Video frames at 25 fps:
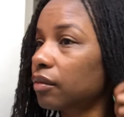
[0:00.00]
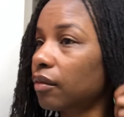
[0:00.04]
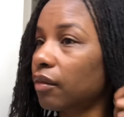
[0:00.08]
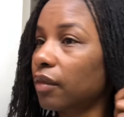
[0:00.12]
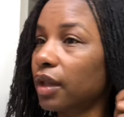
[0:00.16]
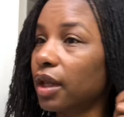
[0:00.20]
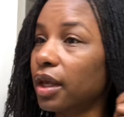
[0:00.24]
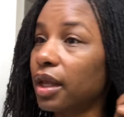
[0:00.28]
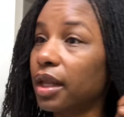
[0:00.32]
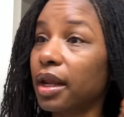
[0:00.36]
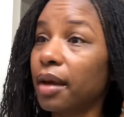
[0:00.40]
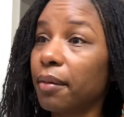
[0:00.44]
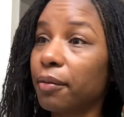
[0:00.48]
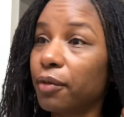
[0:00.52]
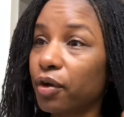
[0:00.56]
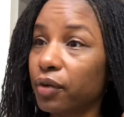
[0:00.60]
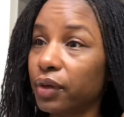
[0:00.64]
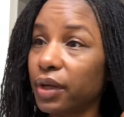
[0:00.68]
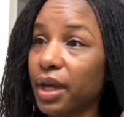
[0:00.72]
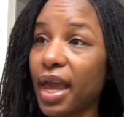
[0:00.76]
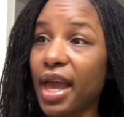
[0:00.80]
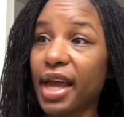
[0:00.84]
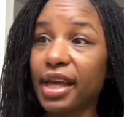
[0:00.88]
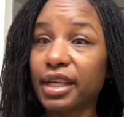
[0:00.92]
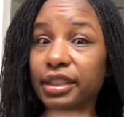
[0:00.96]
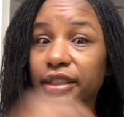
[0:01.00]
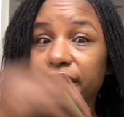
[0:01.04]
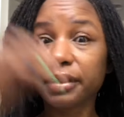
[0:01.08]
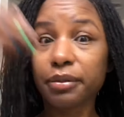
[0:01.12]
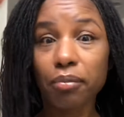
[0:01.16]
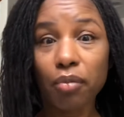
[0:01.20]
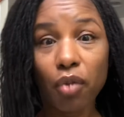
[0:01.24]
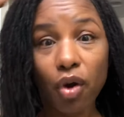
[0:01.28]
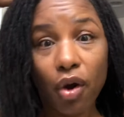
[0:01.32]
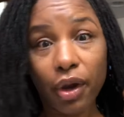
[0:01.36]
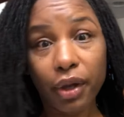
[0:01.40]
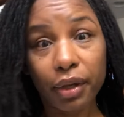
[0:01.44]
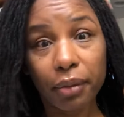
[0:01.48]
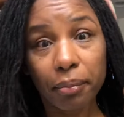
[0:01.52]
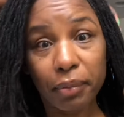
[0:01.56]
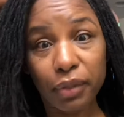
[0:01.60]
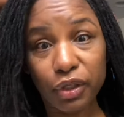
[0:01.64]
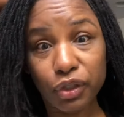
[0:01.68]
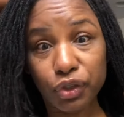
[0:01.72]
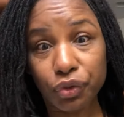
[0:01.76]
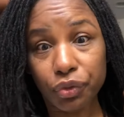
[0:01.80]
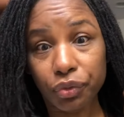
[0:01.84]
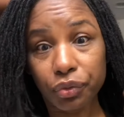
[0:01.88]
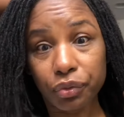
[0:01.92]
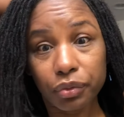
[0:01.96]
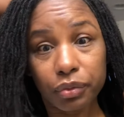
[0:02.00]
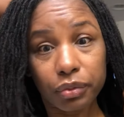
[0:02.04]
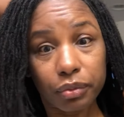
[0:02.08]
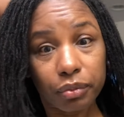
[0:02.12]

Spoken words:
and I'm going to actually mark my shirt.